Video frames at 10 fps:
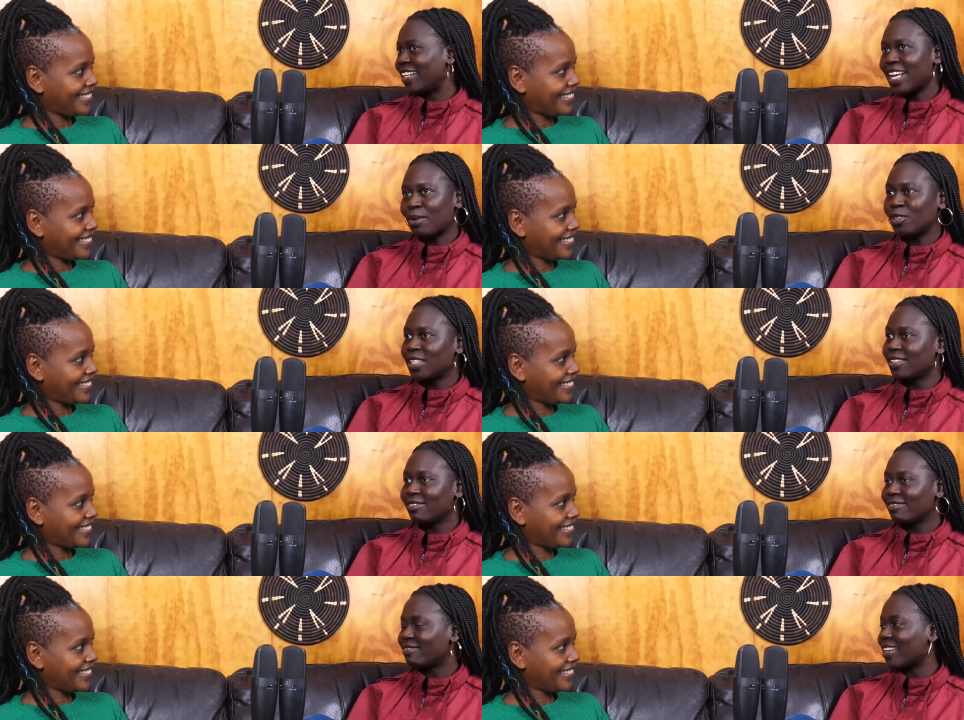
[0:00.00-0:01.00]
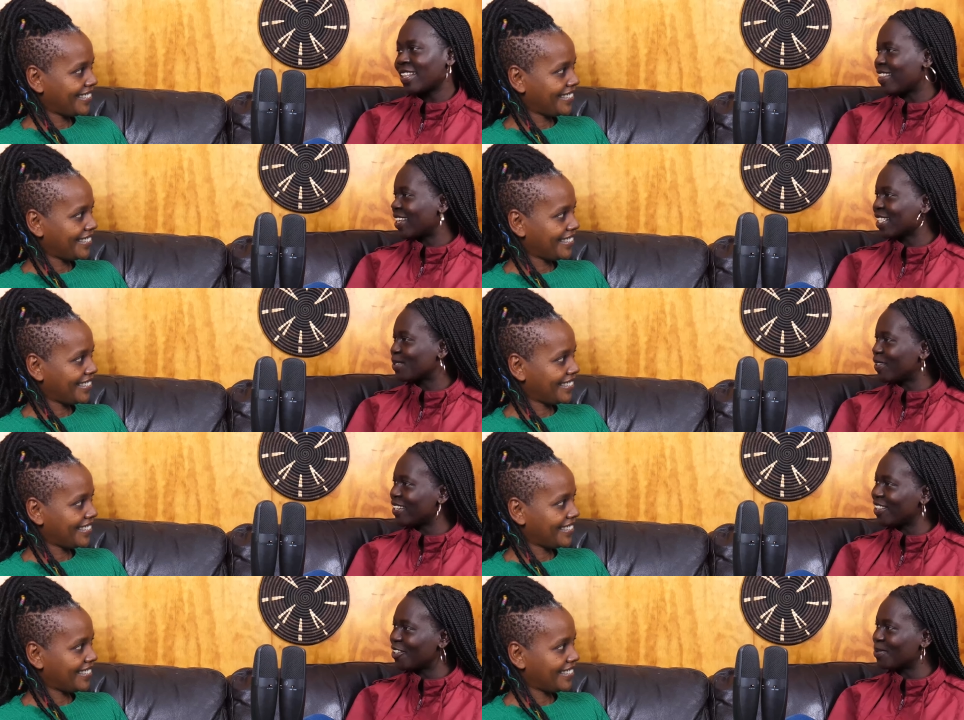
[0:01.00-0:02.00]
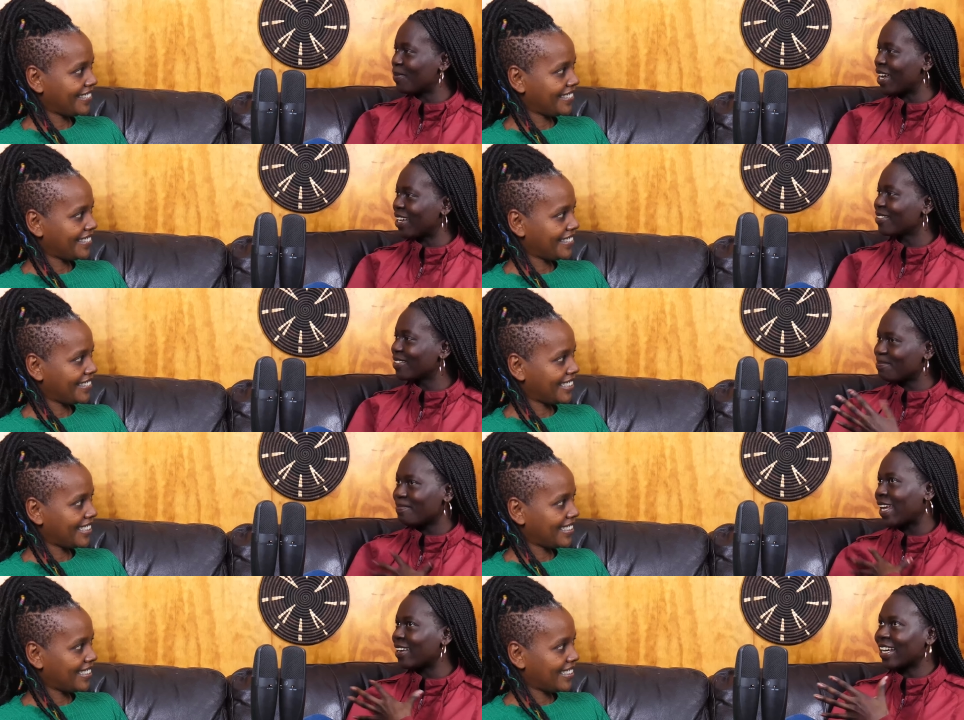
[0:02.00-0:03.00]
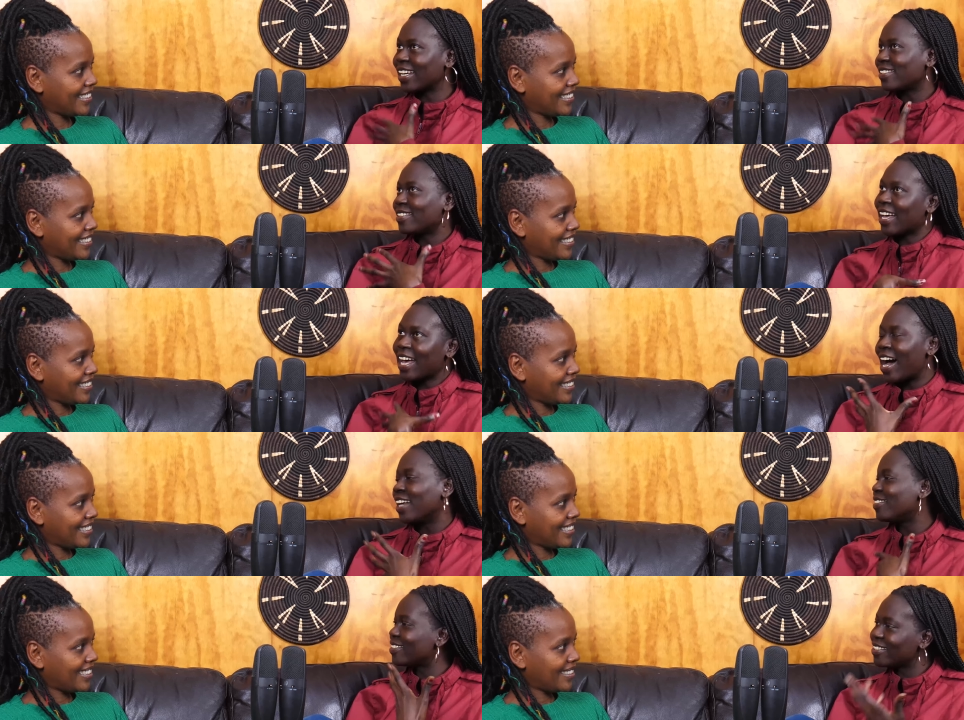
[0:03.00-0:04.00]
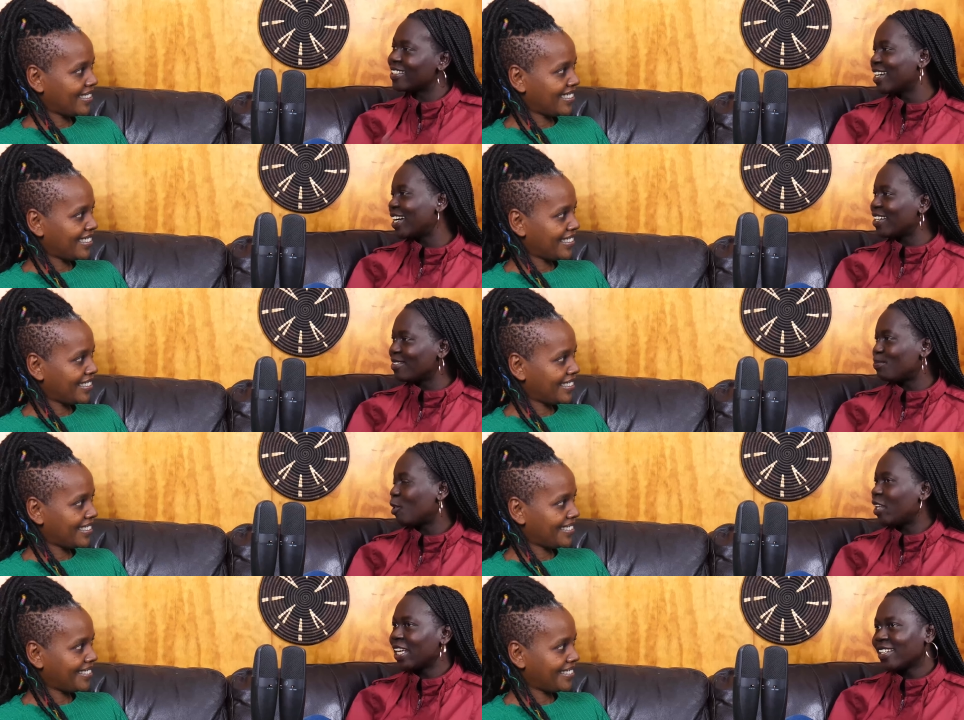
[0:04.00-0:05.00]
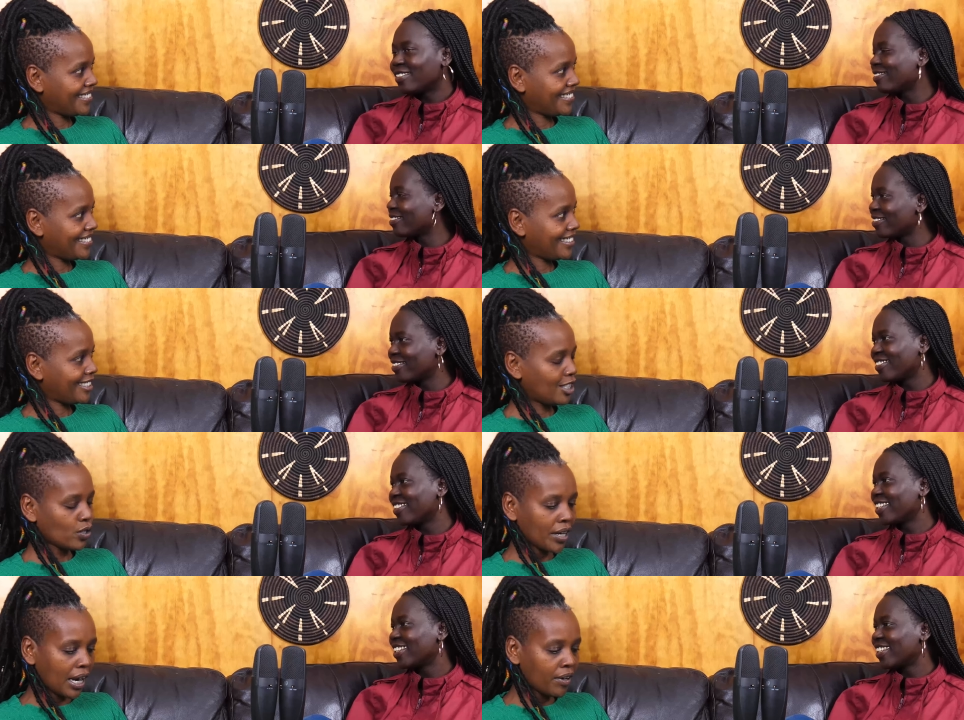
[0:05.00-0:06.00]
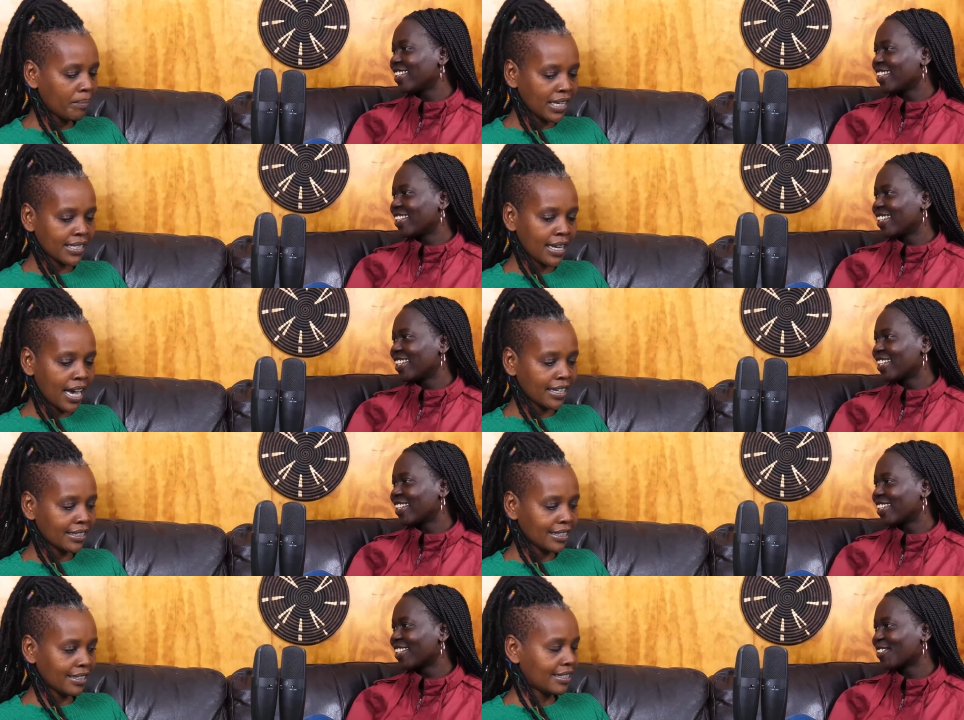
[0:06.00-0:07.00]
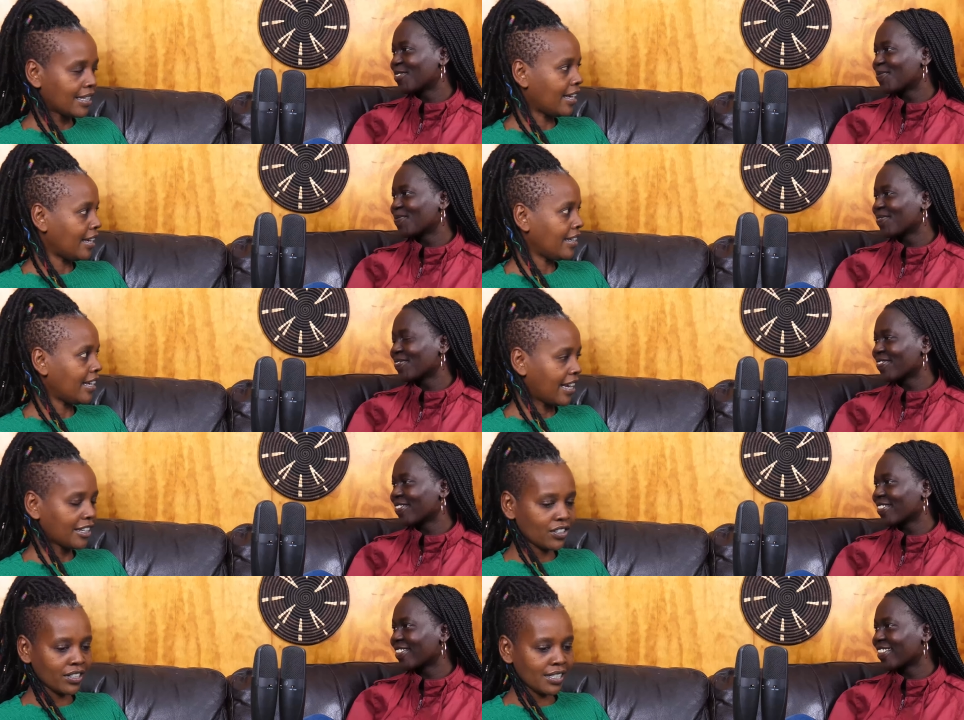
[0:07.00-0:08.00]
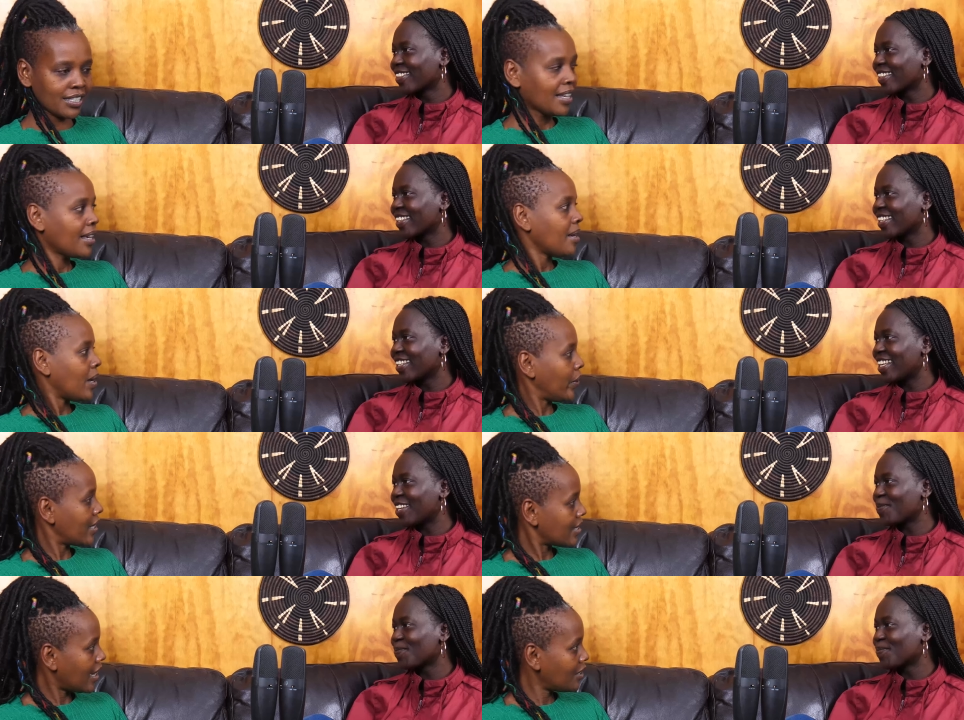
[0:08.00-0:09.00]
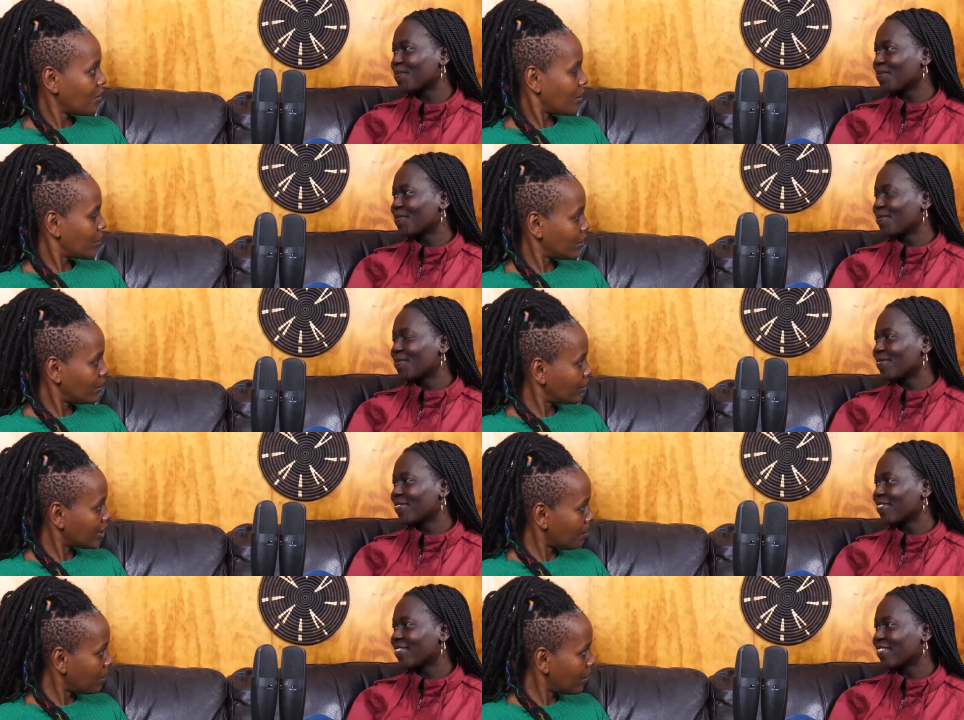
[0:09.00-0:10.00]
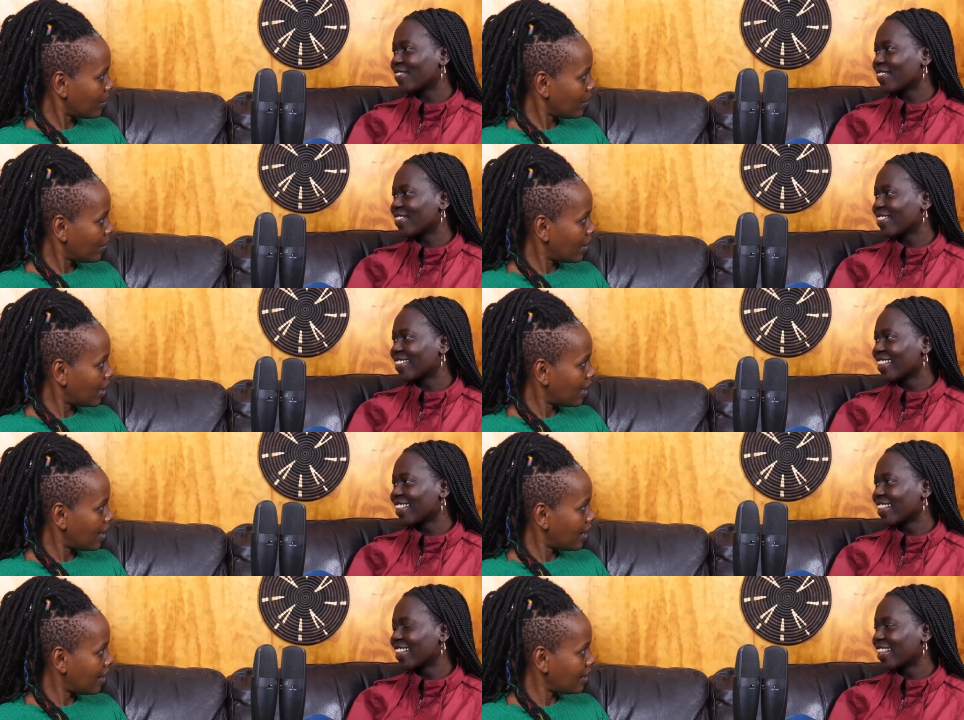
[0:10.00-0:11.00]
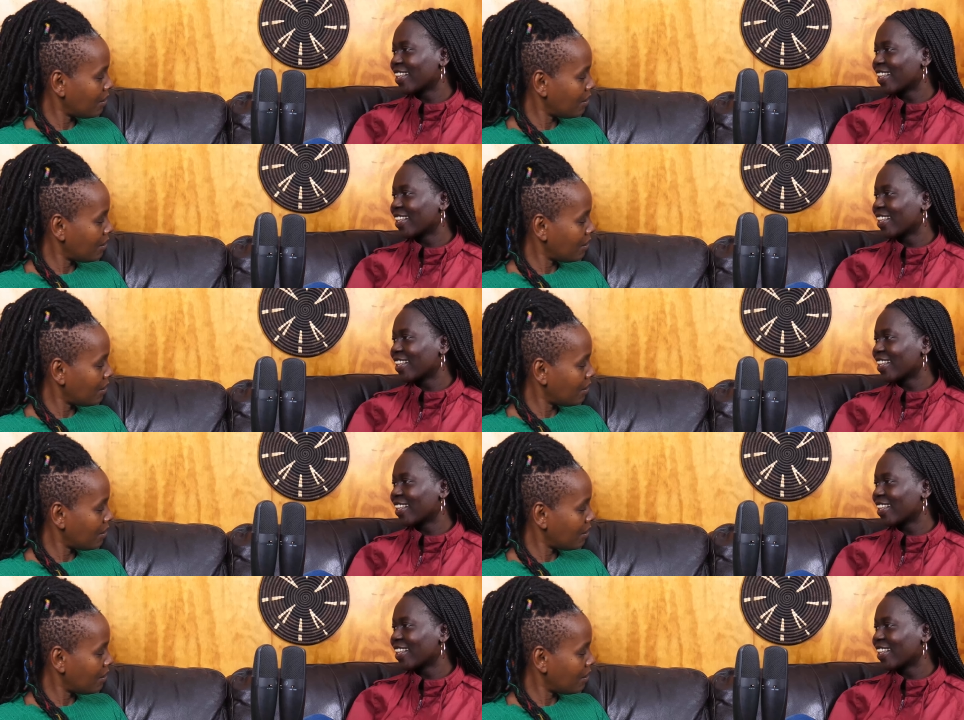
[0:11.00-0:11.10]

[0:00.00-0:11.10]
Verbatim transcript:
Speaker 1: I dabble in other things, but those are my main, I guess, like hearts pulling
Speaker 2: so Karima is an artist and an actress. On the side, you also do some uh, uh,